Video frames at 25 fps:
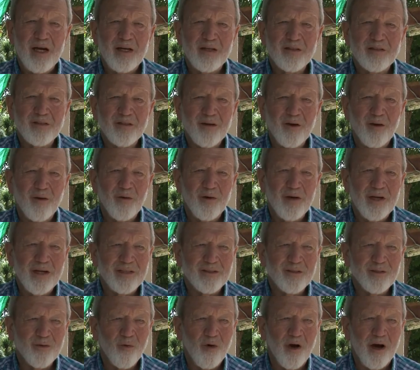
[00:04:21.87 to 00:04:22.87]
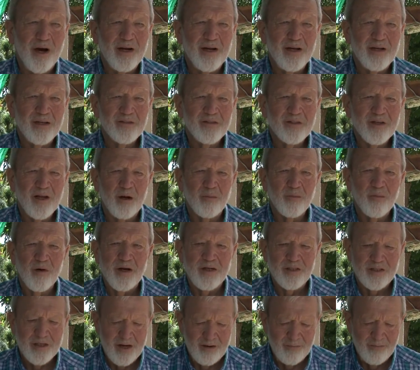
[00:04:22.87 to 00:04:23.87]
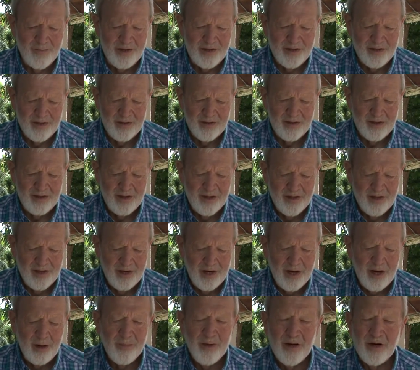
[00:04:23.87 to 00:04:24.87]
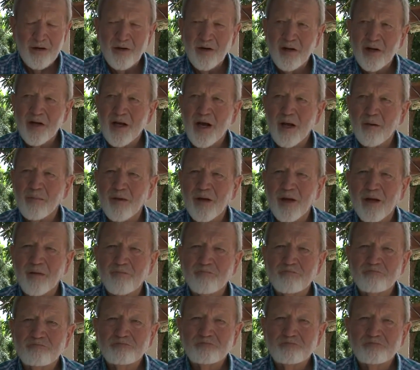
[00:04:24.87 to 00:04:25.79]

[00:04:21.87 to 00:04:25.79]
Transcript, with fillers: So it's quite a celebration. I've been up here to a couple of